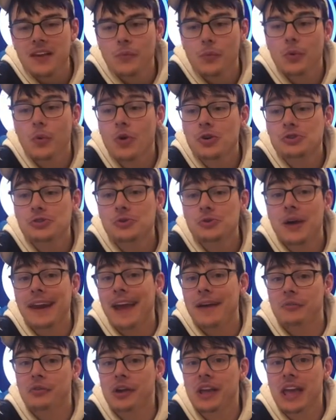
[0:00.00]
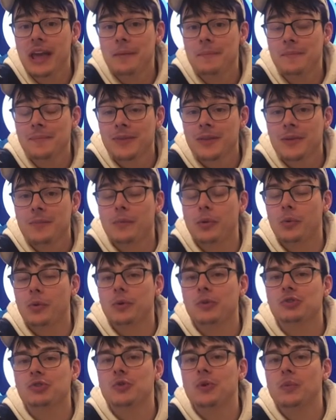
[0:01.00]
We won't do it every game, but
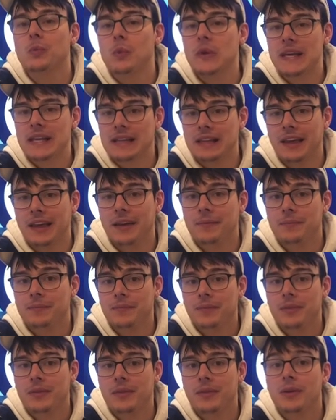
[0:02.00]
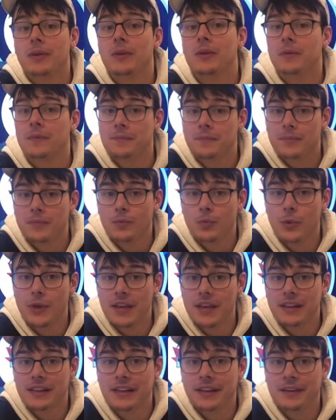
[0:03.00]
we will do it weekly.
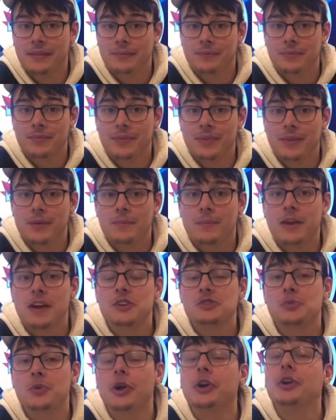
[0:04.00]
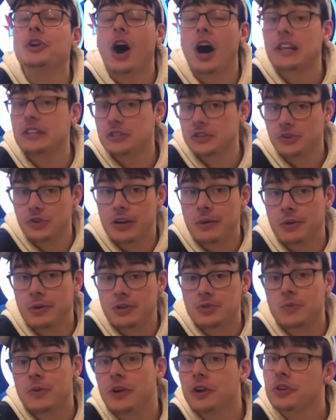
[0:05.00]
Weekly. Weekly. Because we are not
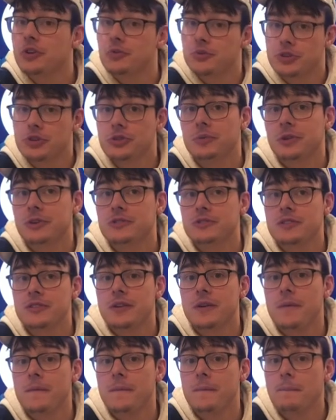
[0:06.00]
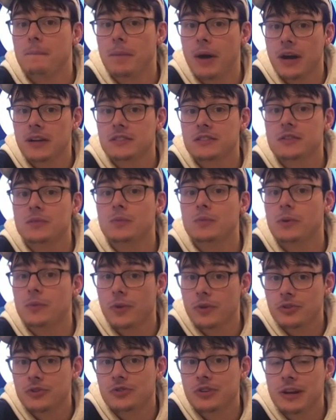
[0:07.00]
streamers, we are YouTubers. But we
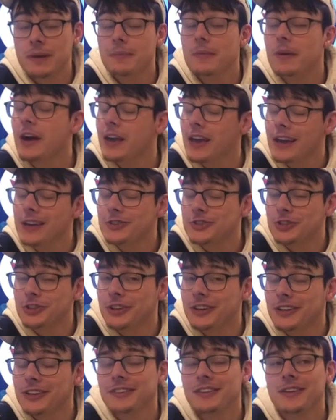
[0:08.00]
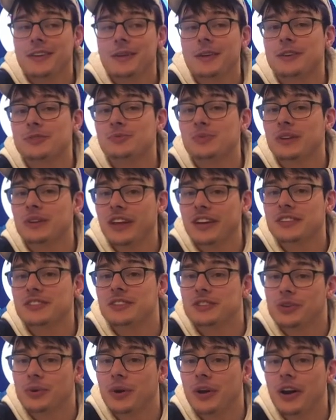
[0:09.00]
will stream occasionally because we like
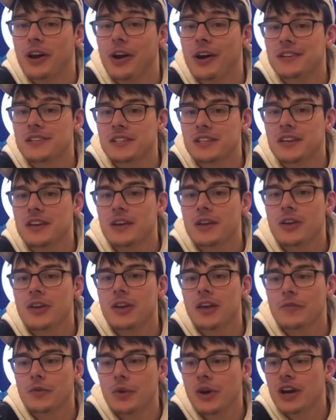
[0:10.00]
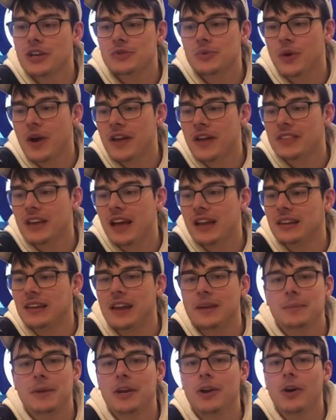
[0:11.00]
to do it. And honestly, if you guys were at that,
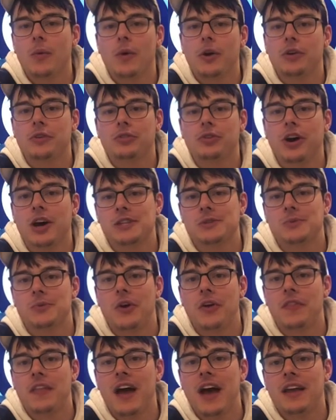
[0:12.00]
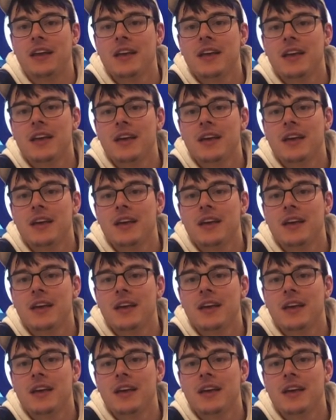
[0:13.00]
let me know what your thoughts were on that.